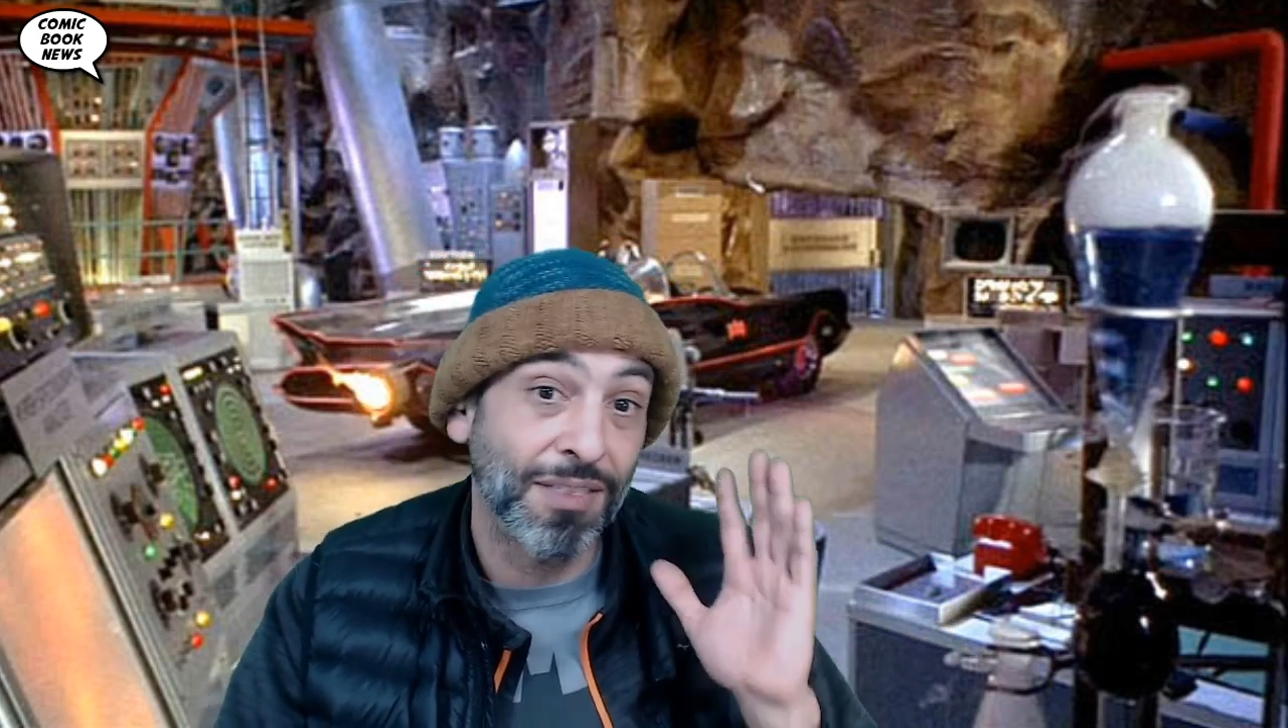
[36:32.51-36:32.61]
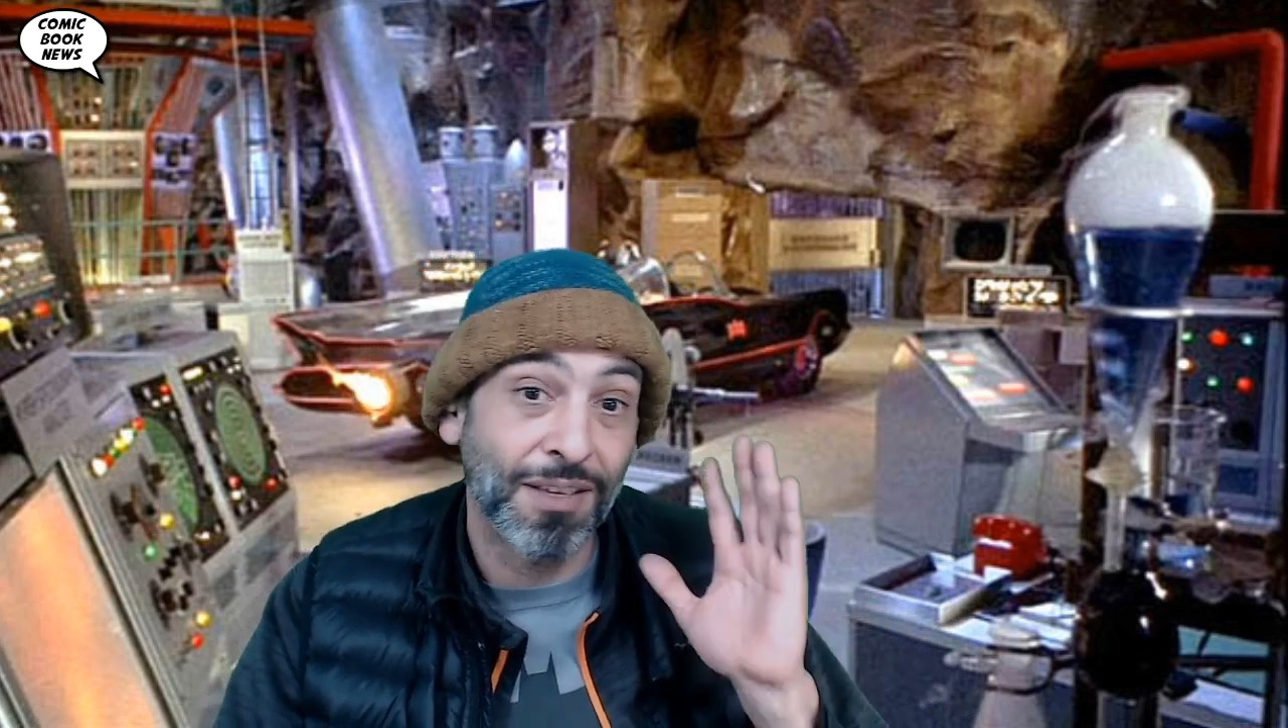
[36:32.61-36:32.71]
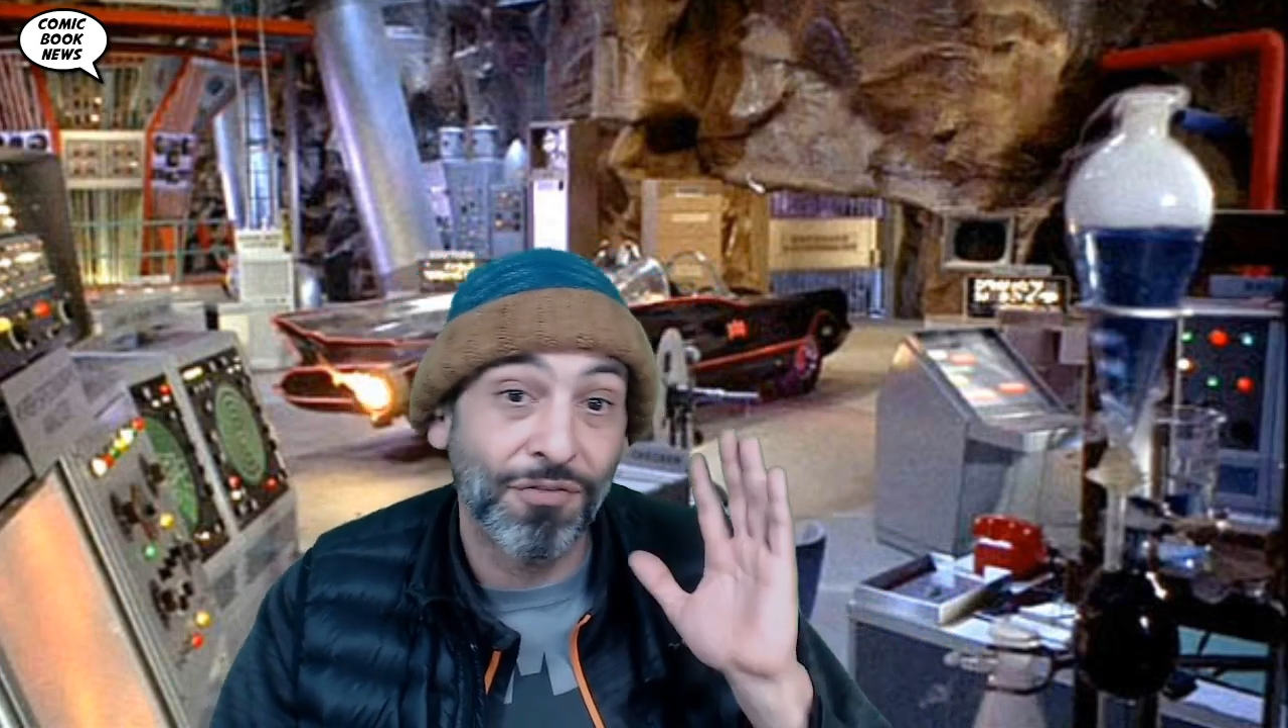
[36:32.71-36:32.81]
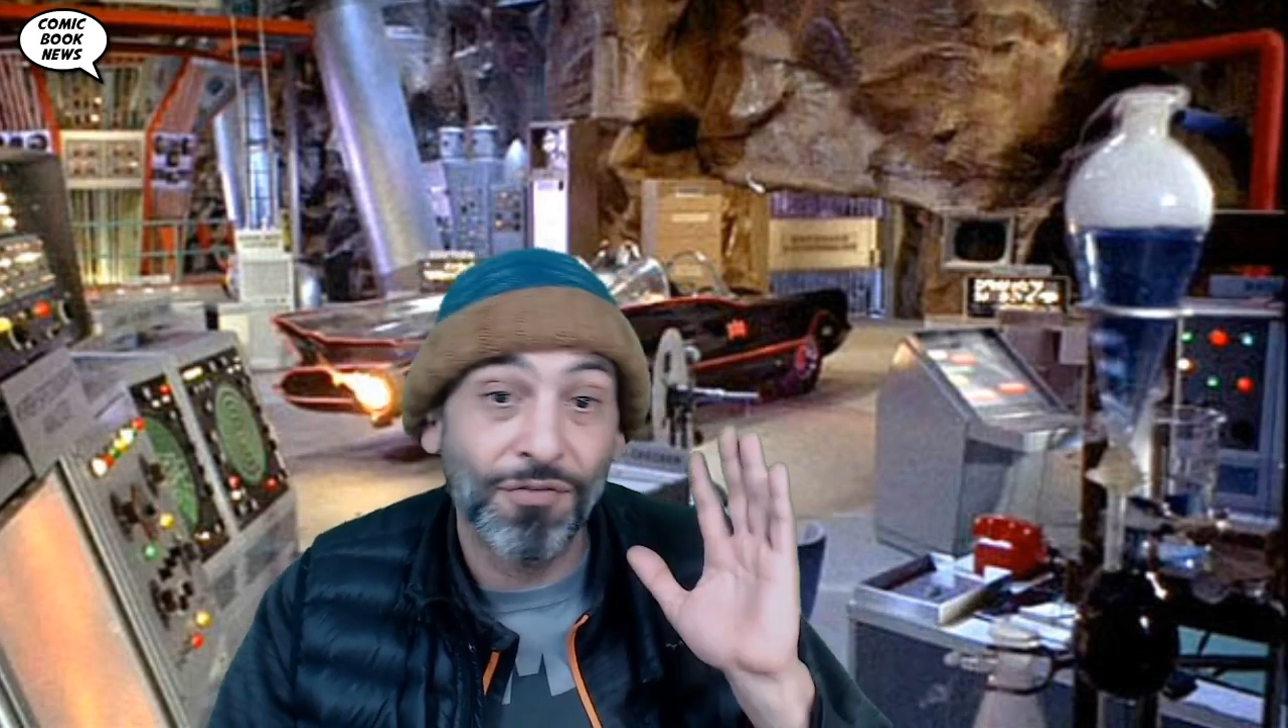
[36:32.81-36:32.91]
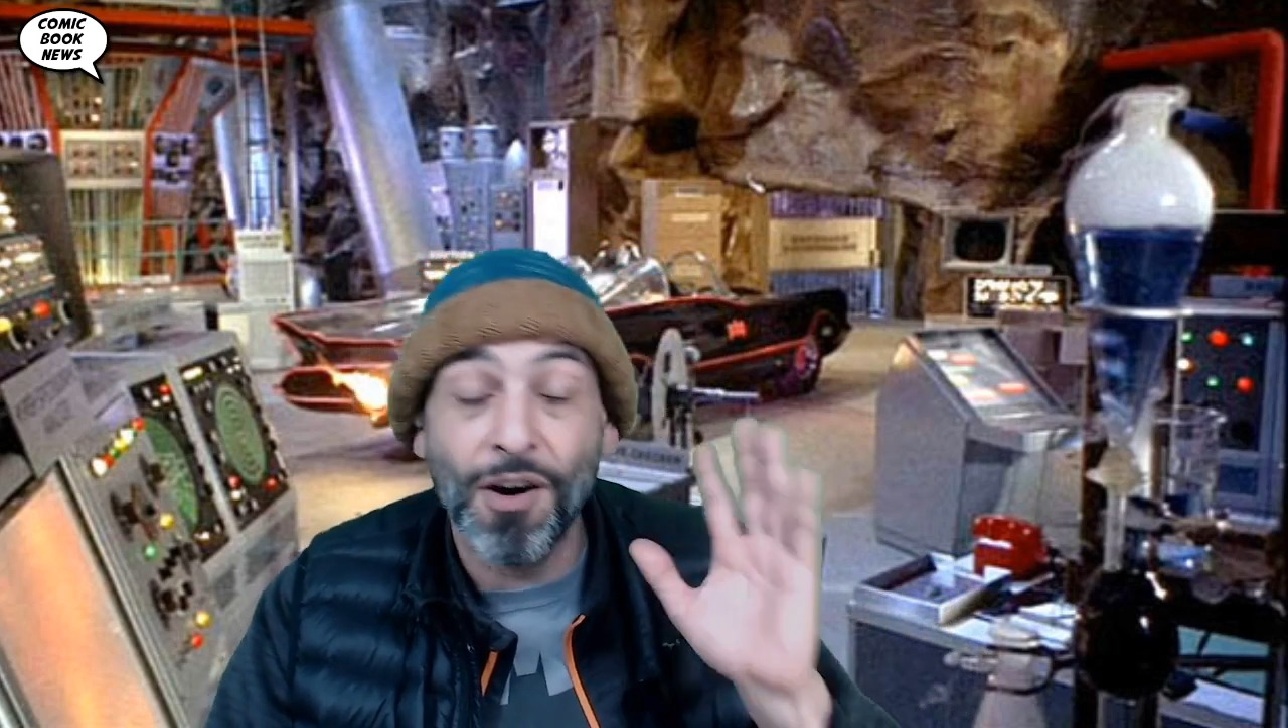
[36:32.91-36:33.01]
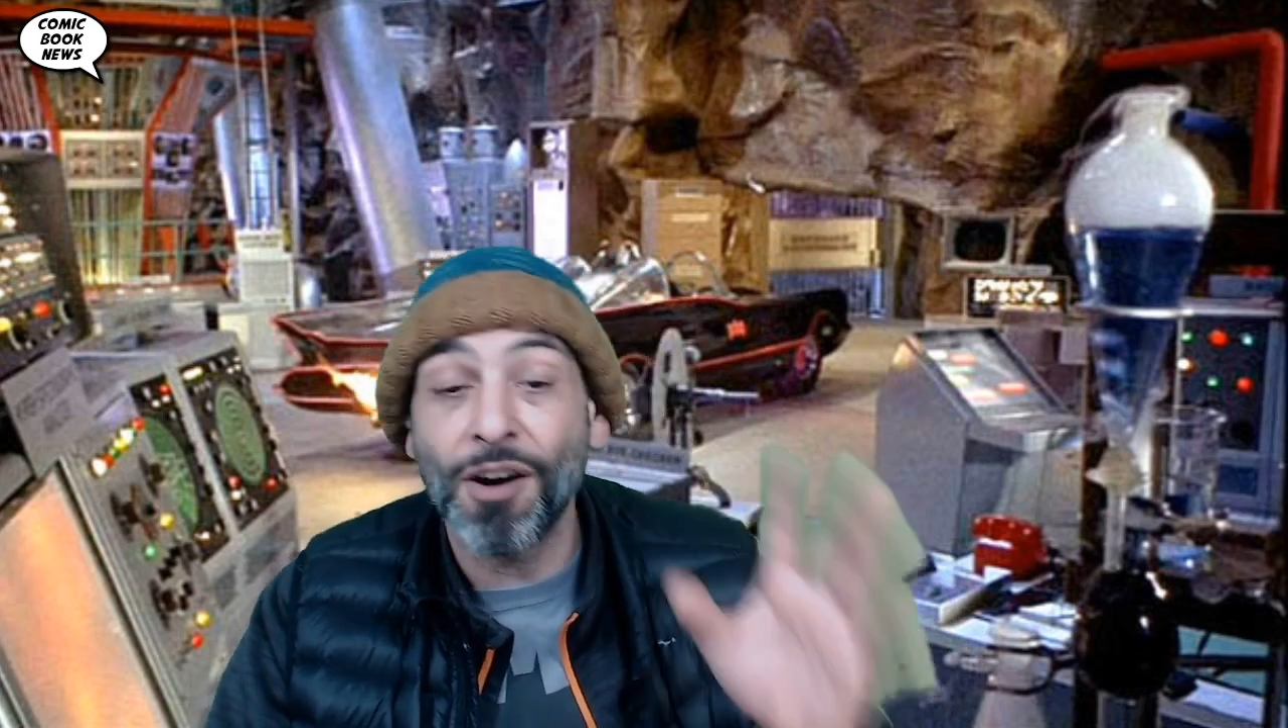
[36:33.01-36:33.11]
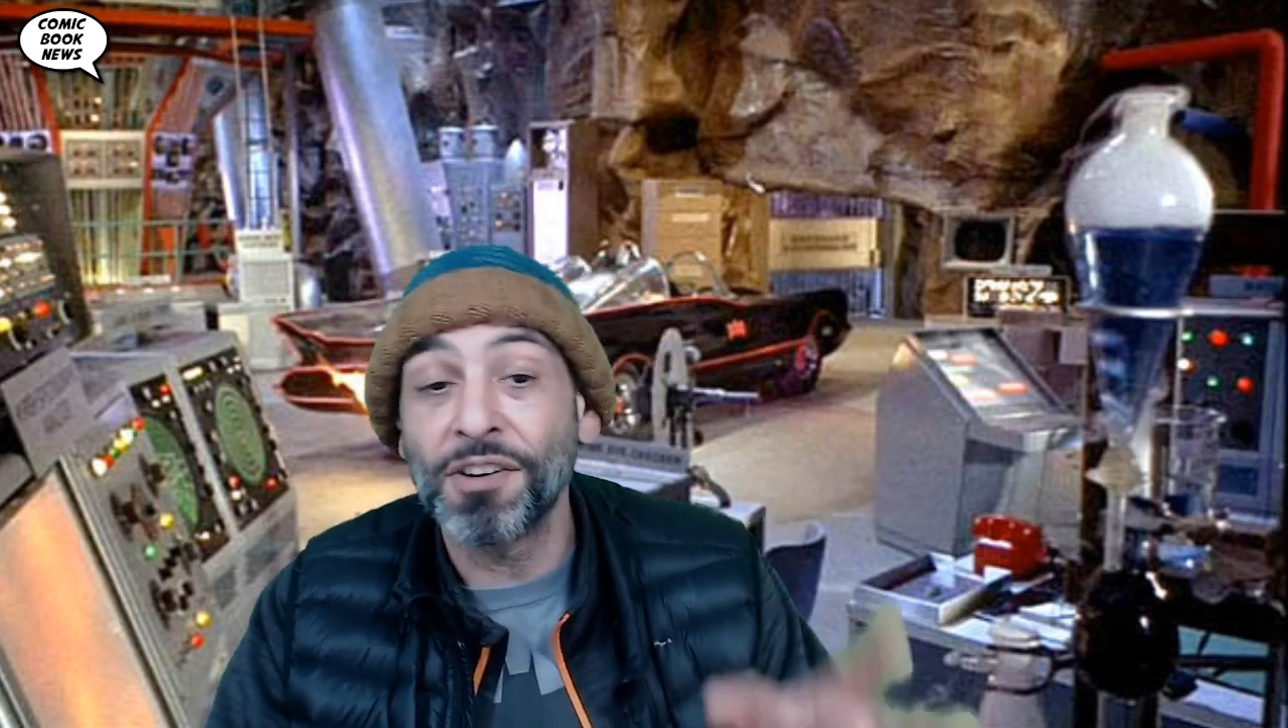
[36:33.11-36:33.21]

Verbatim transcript: the far